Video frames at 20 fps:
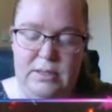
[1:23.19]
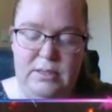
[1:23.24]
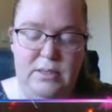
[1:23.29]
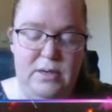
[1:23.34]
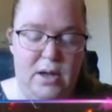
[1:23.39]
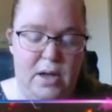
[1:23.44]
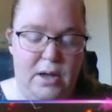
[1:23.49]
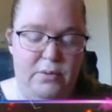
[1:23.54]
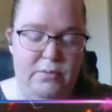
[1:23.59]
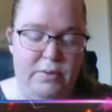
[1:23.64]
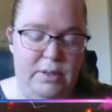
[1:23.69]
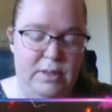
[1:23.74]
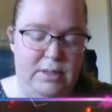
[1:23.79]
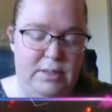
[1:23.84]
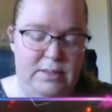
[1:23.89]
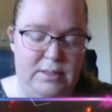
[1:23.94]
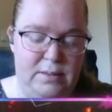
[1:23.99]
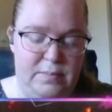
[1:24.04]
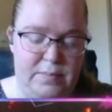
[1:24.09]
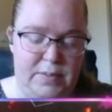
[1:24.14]
not really
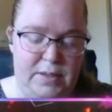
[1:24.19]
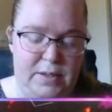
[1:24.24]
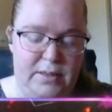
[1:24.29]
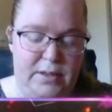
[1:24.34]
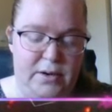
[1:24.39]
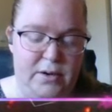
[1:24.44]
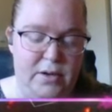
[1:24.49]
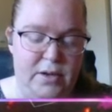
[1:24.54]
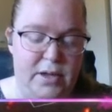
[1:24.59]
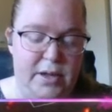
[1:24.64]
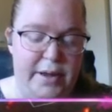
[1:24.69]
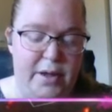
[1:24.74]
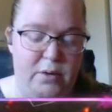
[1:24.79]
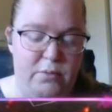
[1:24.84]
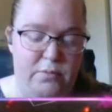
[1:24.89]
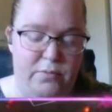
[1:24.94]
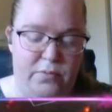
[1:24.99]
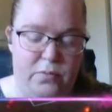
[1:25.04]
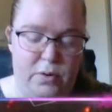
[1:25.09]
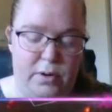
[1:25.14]
something they're cut out
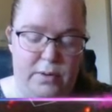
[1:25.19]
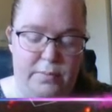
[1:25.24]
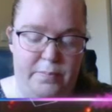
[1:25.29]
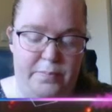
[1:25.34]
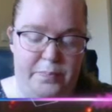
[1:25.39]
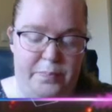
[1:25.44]
for.